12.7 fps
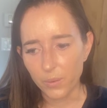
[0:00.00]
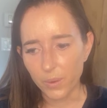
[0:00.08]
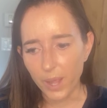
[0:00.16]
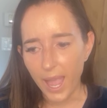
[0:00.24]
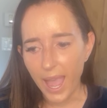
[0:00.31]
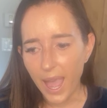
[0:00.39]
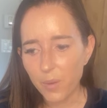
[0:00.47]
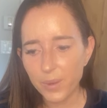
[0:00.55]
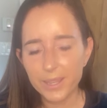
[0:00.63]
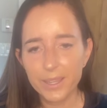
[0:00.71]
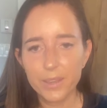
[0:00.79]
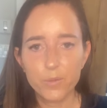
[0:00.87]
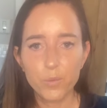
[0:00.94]
how we
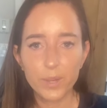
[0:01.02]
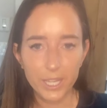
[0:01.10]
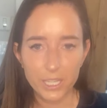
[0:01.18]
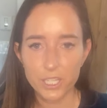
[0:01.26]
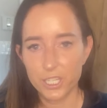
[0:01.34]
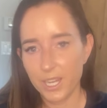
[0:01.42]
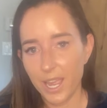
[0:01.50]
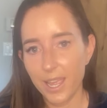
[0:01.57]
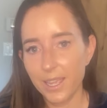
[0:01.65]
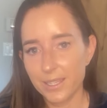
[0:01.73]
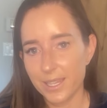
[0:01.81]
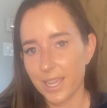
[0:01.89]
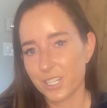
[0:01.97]
live each
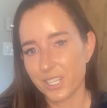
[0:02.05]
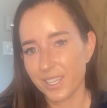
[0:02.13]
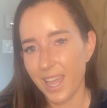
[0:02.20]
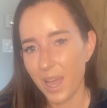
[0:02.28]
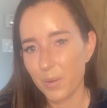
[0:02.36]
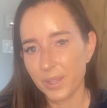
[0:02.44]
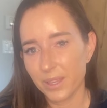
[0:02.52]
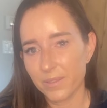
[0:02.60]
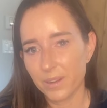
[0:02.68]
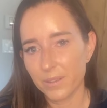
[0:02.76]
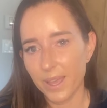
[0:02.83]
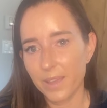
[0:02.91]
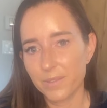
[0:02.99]
day is actually how we live
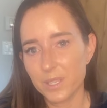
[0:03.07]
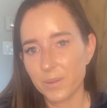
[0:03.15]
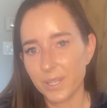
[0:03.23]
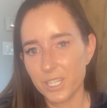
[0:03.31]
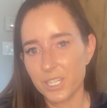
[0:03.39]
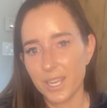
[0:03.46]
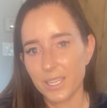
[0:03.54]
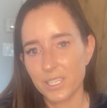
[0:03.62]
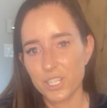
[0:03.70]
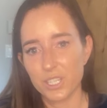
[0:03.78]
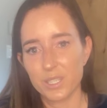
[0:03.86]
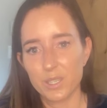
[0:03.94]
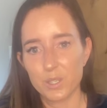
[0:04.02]
our life. So each day is
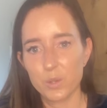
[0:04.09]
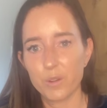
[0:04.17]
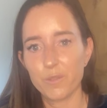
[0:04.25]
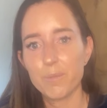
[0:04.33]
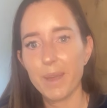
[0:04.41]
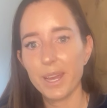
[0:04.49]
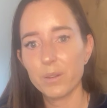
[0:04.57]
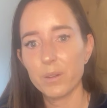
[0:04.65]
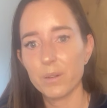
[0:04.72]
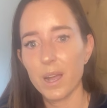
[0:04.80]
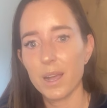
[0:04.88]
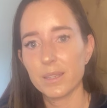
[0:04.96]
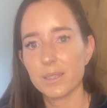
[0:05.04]
just sort of
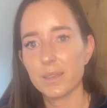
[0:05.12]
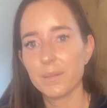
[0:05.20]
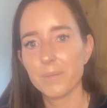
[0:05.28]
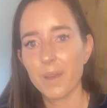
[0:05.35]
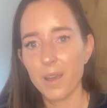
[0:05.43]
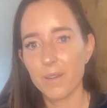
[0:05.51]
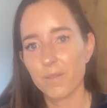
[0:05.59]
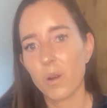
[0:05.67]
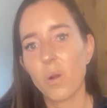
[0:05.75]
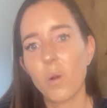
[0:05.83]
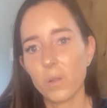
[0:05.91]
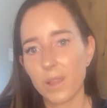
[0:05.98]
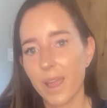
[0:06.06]
microcosm of our
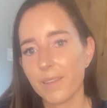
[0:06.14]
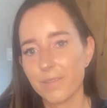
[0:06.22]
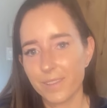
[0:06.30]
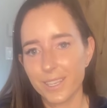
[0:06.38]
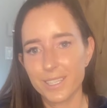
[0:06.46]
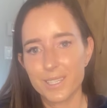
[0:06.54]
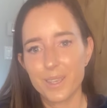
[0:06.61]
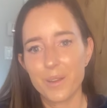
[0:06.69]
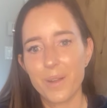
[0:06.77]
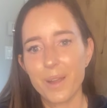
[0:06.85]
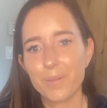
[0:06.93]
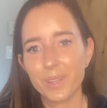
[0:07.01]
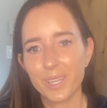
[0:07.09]
whole life. And so
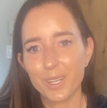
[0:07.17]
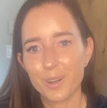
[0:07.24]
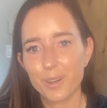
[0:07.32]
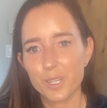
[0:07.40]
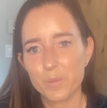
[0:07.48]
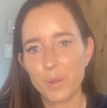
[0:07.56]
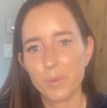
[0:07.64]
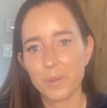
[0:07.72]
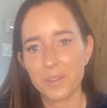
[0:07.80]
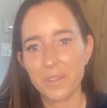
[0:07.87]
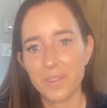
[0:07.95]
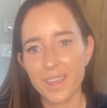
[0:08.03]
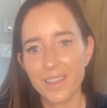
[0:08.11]
I really encourage people
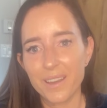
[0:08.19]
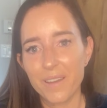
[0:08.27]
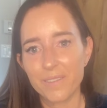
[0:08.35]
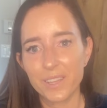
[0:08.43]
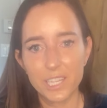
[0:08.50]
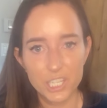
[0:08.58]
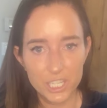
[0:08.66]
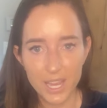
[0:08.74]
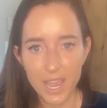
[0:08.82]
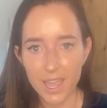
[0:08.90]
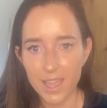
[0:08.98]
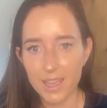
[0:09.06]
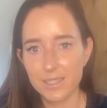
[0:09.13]
to think of each
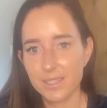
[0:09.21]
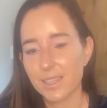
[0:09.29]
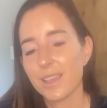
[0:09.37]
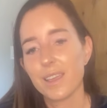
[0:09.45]
day as